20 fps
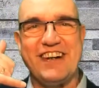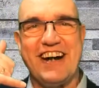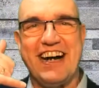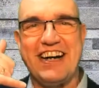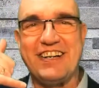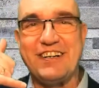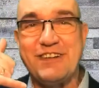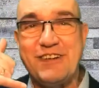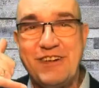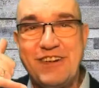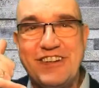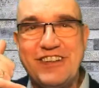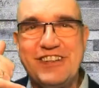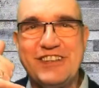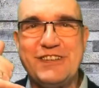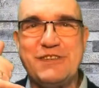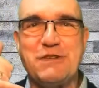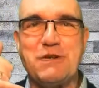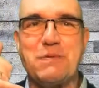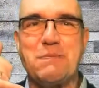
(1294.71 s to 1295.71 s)
I call
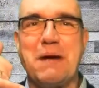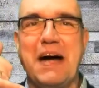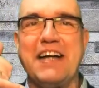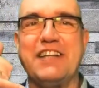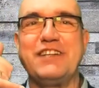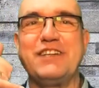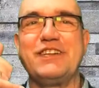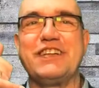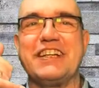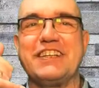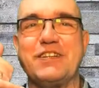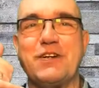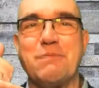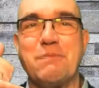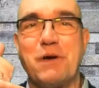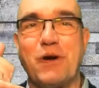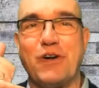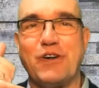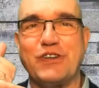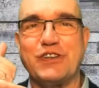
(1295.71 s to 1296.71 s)
you to remind you that
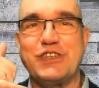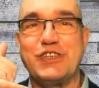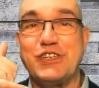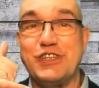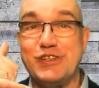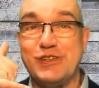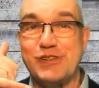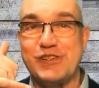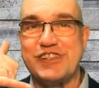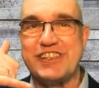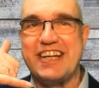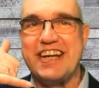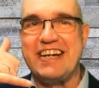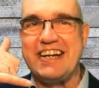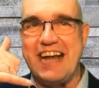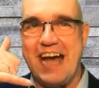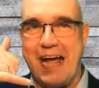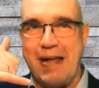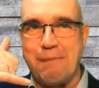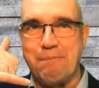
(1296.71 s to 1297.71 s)
tomorrow, Tuesday,
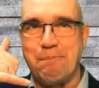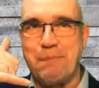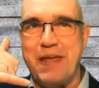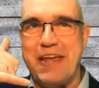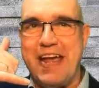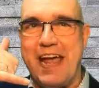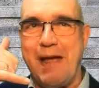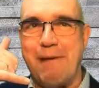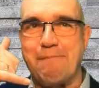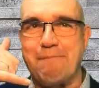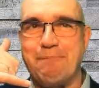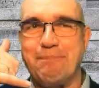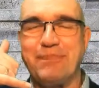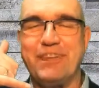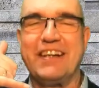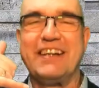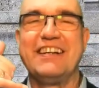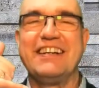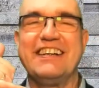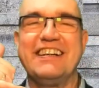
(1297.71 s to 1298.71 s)
9 p.m.,
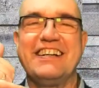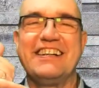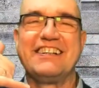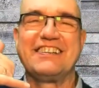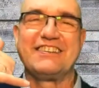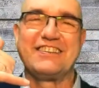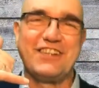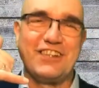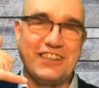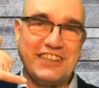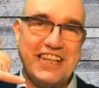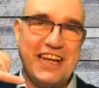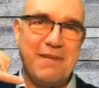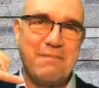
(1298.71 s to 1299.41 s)
Dr.